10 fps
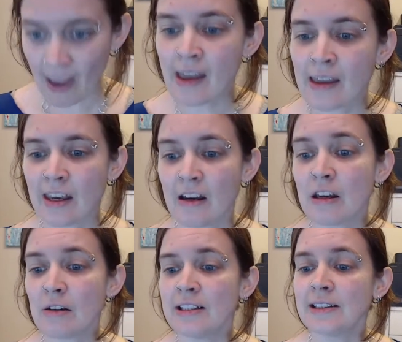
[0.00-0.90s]
Here
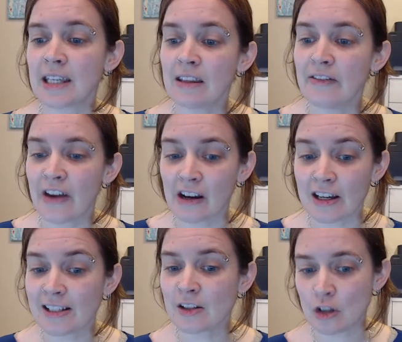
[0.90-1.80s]
you can see the
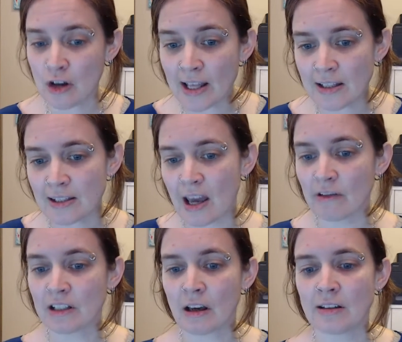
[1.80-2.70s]
various trends that
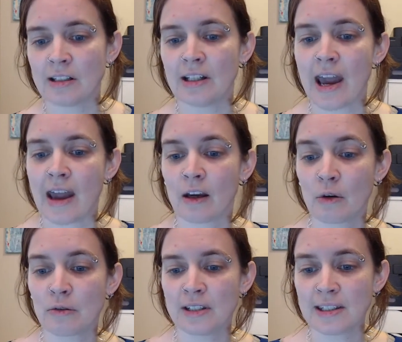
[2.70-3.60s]
resulted at
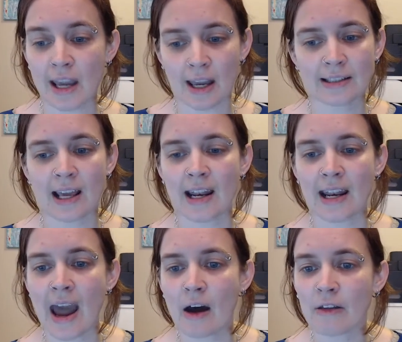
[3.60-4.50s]
cone 6 and
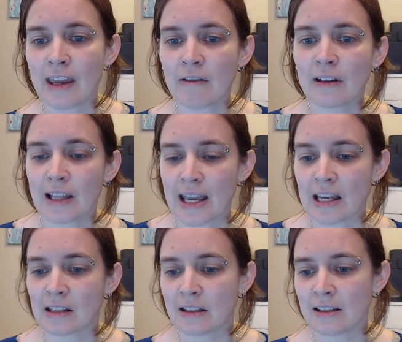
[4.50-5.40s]
how they
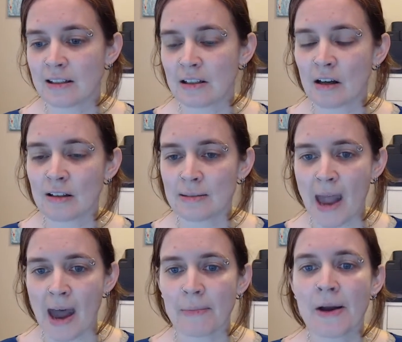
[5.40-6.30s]
relate to Stull's
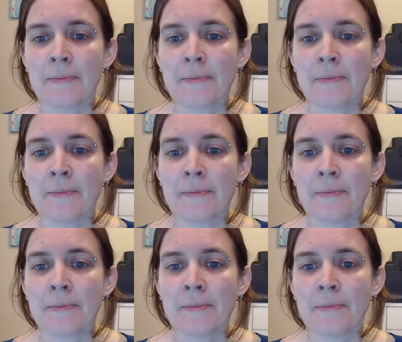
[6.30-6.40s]
map.